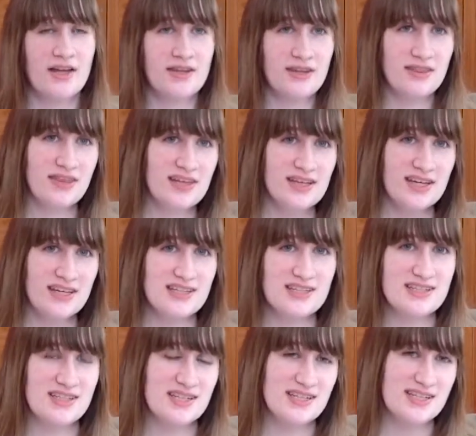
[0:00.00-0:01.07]
the thing
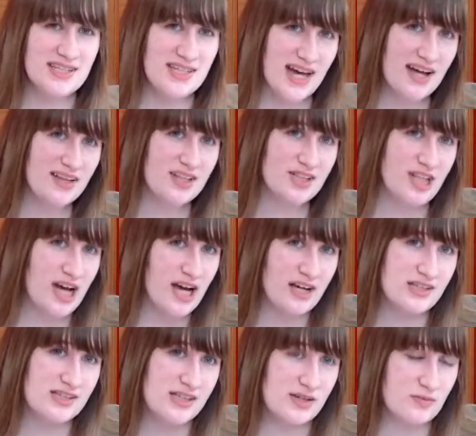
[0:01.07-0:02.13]
is, Sally
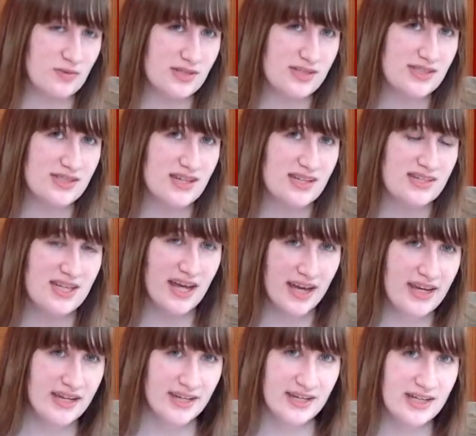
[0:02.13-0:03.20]
Jackson was
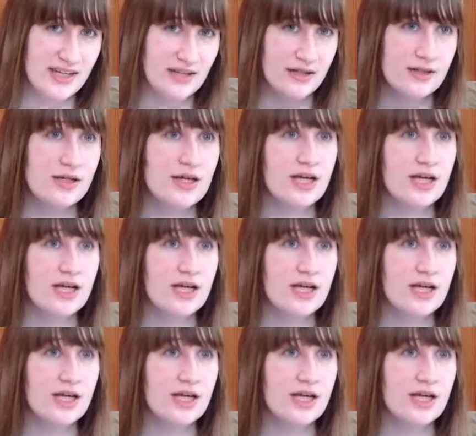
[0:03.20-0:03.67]
taken